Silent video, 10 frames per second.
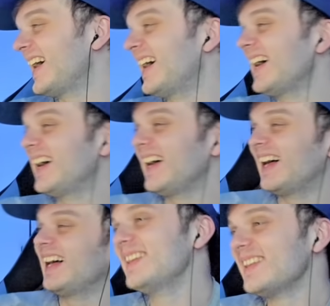But
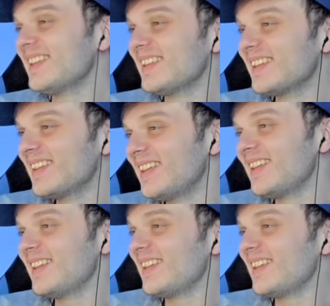if you like pretty